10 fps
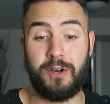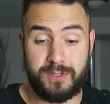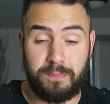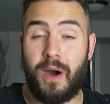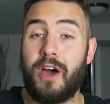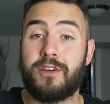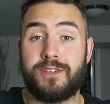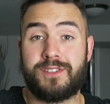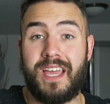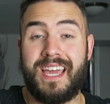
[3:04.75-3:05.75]
some
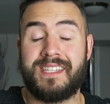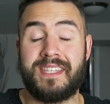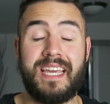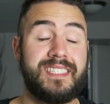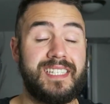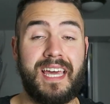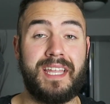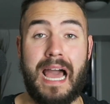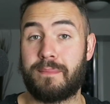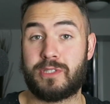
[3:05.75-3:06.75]
putters, and they
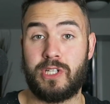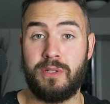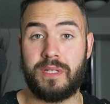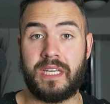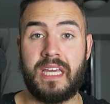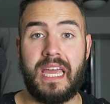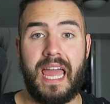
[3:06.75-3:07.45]
said absolutely.